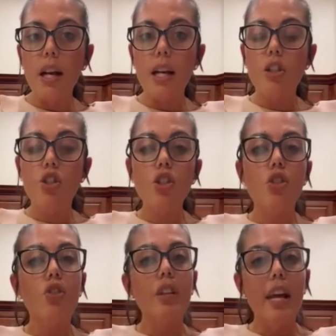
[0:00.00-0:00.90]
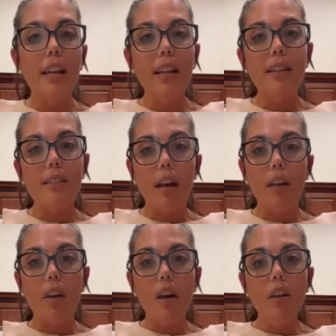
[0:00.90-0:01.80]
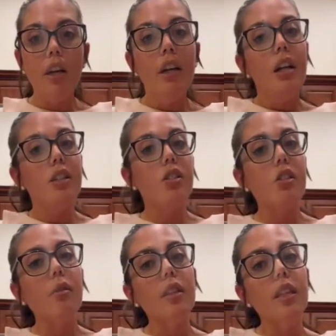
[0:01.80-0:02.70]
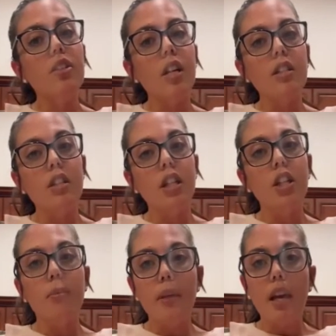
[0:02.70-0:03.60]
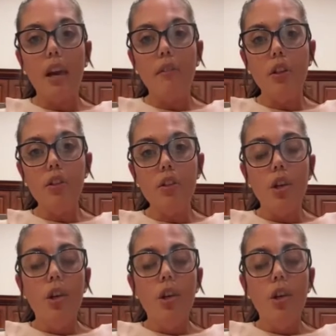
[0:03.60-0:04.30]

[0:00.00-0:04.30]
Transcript: And it's just creating that dialogue and slowly adjusting your behaviors